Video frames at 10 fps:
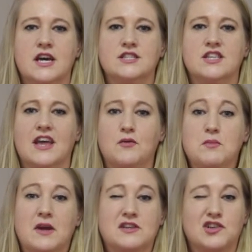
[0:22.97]
so that we
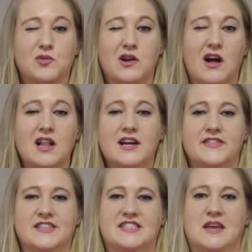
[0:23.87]
make sure we're all on
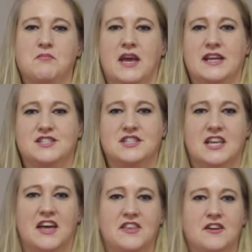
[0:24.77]
the same page
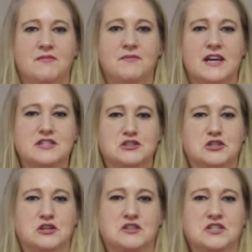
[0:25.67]
together as a
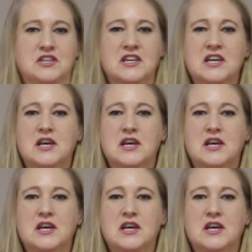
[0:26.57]
church.